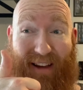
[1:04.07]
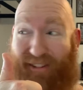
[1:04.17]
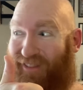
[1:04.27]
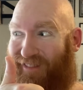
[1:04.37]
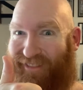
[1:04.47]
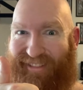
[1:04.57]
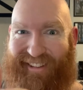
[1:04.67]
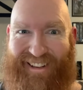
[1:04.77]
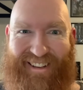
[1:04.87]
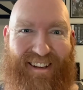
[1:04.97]
that
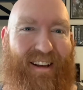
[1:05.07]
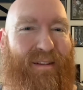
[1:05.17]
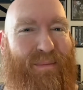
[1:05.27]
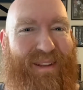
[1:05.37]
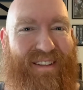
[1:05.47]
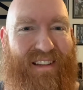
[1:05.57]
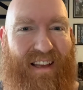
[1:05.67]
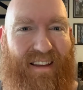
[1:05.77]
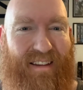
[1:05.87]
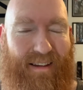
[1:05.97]
one. Please
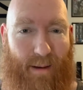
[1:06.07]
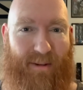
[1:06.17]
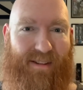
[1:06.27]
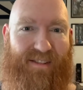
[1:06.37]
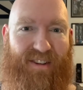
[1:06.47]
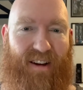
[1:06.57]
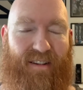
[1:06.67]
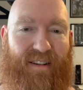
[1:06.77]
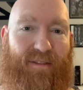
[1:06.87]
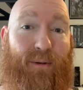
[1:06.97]
like, comment, and
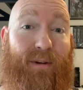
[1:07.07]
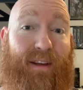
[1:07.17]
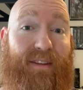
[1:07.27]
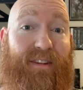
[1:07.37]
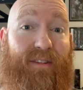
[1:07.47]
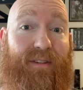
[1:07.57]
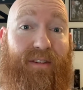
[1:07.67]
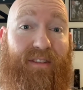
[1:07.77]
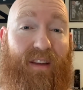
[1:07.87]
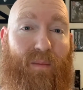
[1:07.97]
share if you want to continue to
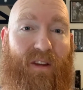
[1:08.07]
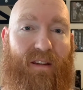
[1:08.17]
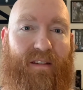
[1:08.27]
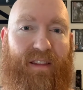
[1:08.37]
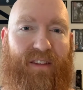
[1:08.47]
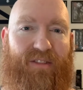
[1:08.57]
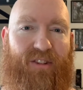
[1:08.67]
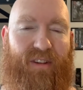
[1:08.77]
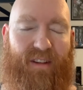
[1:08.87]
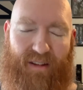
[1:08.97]
see me on this
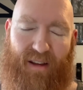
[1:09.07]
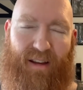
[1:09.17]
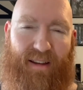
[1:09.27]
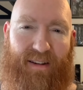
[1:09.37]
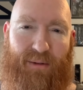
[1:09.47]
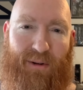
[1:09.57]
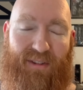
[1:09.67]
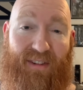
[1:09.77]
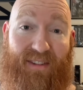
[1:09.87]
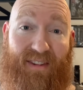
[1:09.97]
journey. And of course,
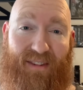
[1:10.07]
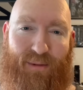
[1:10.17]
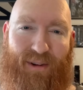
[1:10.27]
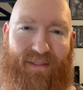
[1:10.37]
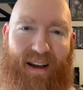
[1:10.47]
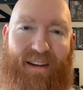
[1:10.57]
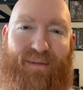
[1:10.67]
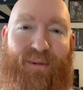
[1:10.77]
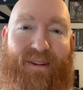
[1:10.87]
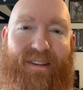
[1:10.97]
645
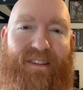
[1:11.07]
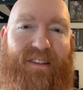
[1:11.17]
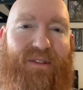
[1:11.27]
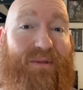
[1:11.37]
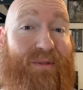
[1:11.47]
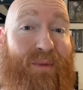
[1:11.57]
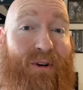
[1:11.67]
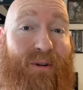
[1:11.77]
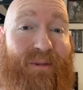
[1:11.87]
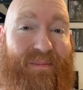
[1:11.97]
will continue
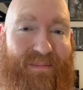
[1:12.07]
tomorrow.